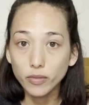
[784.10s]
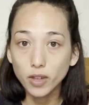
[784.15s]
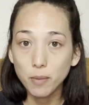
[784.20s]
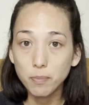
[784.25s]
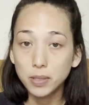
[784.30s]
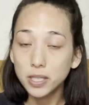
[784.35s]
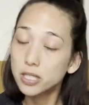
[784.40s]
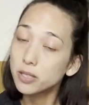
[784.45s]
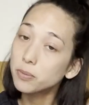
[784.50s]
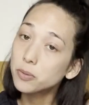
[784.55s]

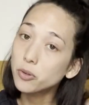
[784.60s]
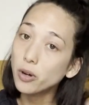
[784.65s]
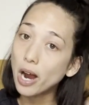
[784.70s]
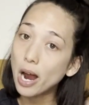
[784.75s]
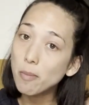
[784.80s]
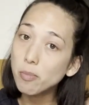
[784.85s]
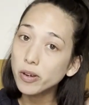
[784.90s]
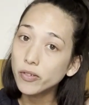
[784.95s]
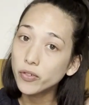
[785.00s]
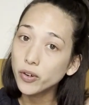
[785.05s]
Please
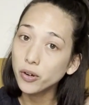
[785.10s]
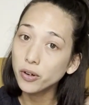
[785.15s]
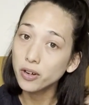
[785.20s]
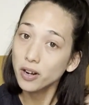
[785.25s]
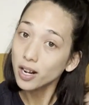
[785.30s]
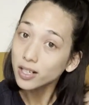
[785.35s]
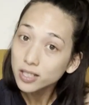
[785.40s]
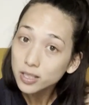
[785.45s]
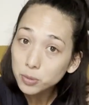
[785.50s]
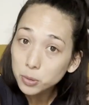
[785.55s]
subscribe if you're
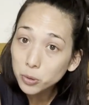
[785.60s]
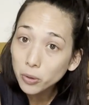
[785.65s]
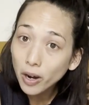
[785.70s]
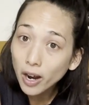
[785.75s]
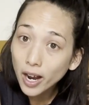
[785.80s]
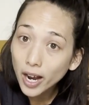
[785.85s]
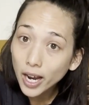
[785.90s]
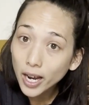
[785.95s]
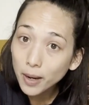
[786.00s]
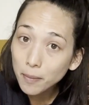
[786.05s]
not
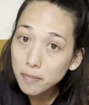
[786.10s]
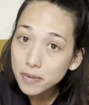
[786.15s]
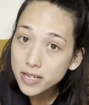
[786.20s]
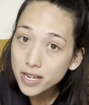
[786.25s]
subscribed.